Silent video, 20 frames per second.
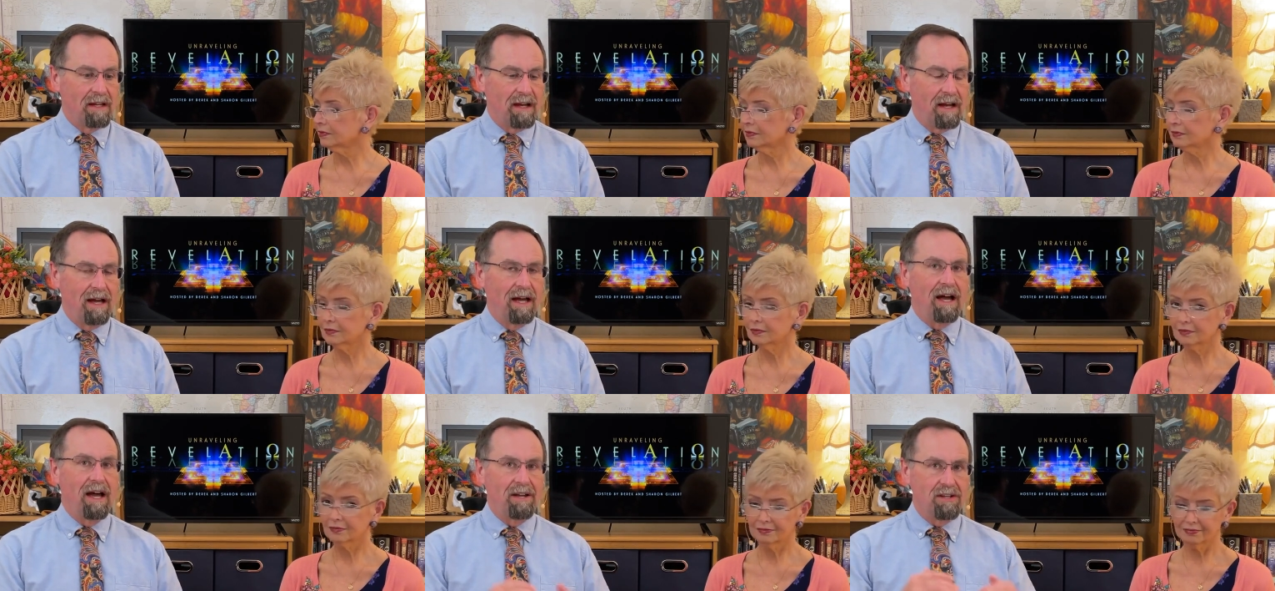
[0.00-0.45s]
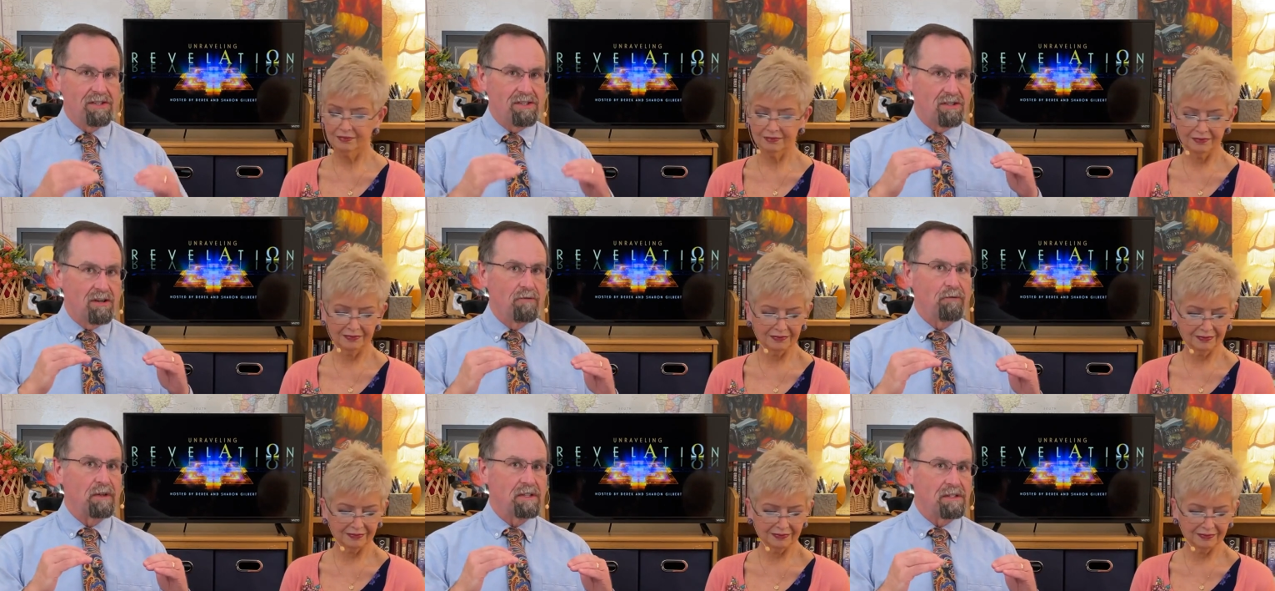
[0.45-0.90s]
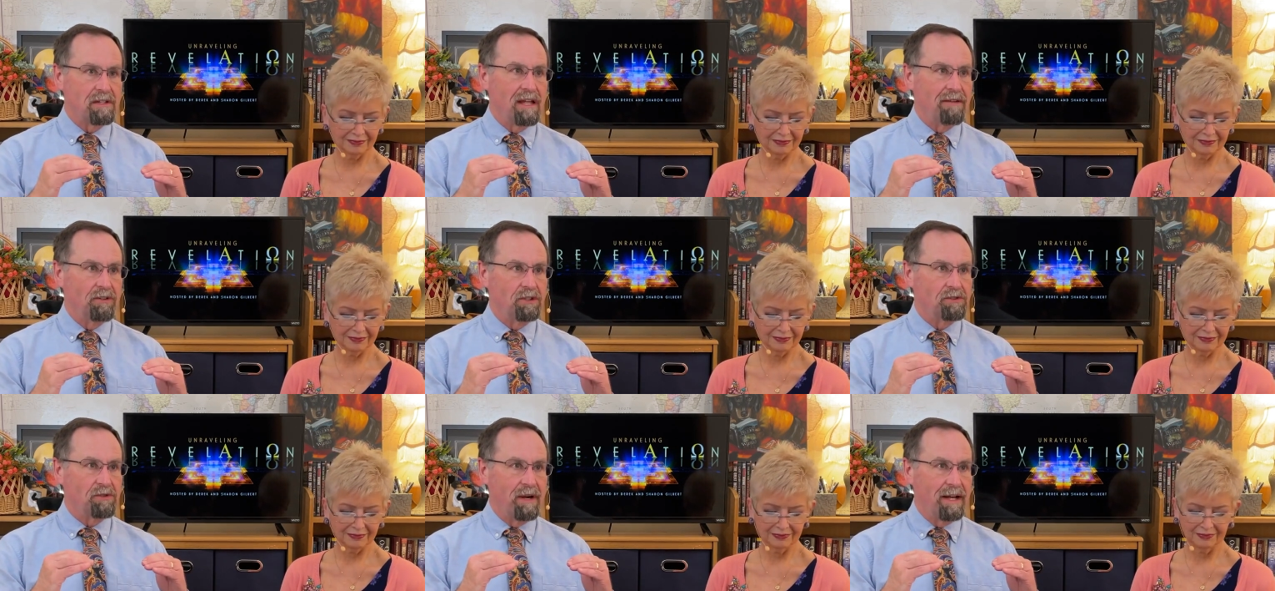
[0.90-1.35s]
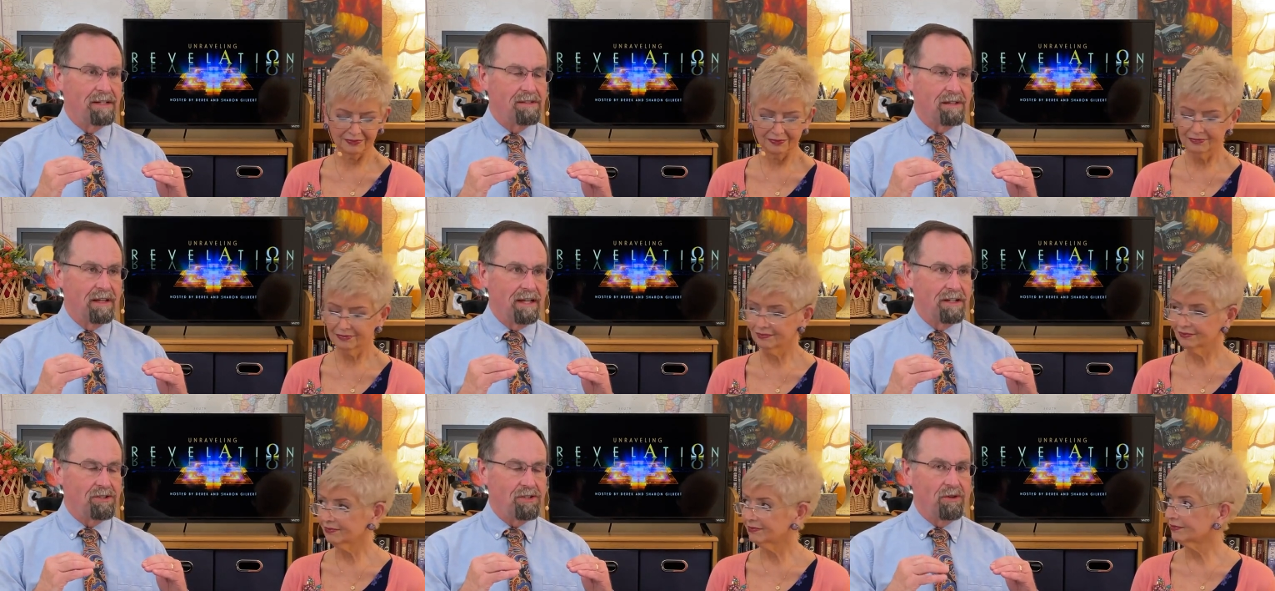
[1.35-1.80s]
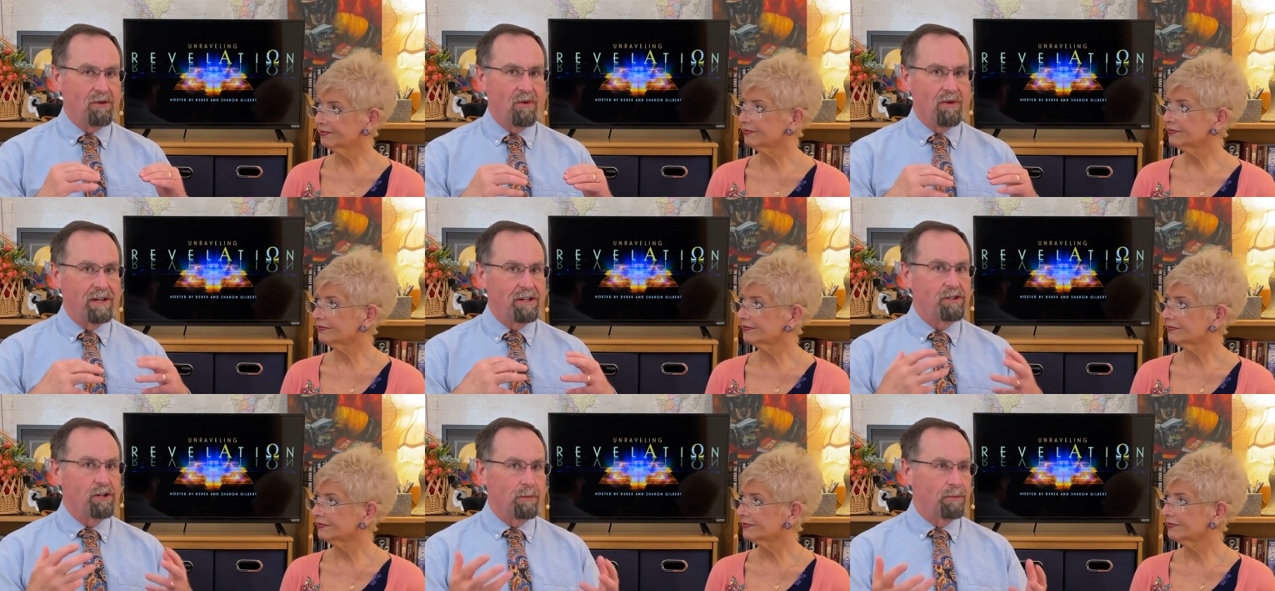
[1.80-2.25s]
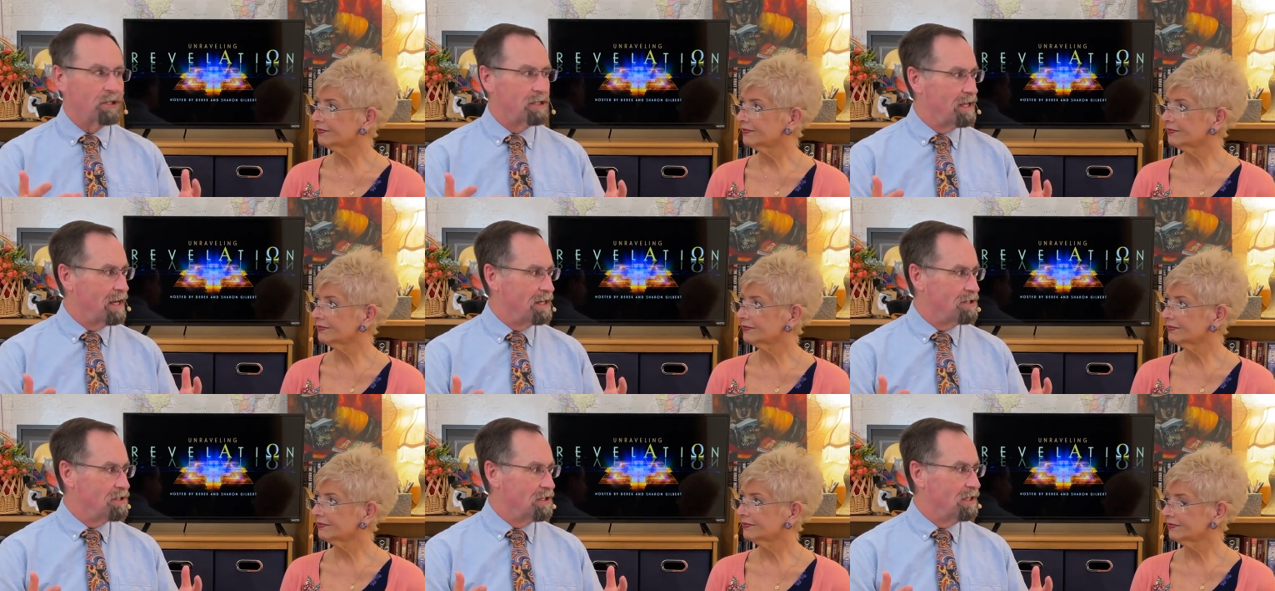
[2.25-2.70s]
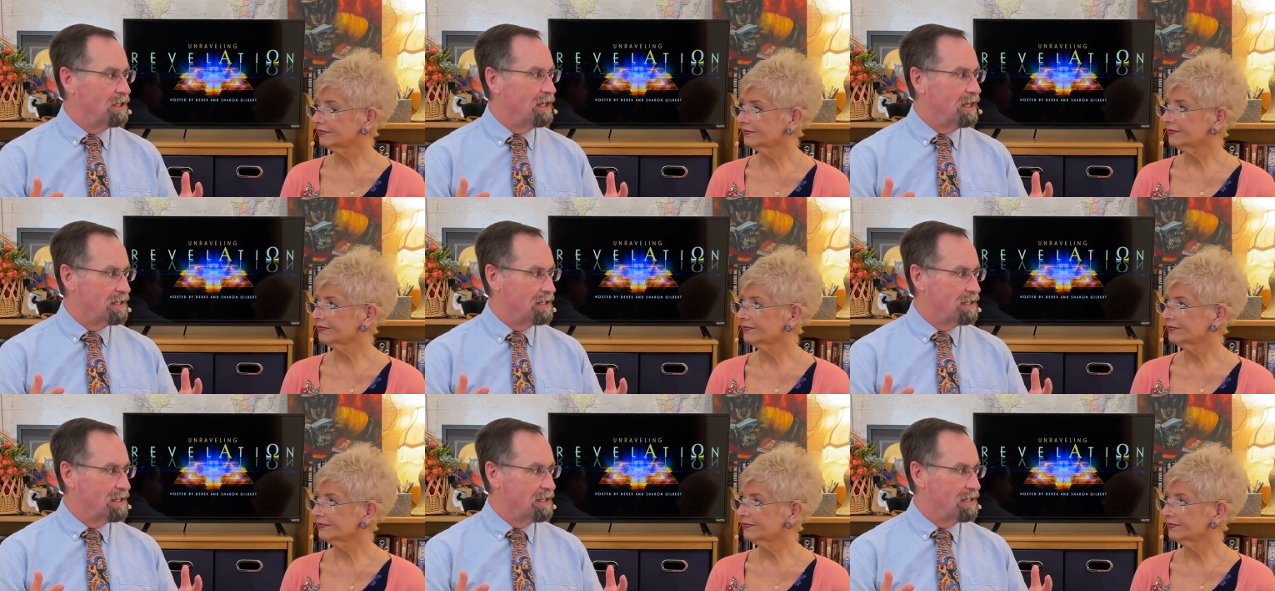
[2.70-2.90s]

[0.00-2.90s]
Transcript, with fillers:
Speaker 1: uh, on a surface level translation or interpretation,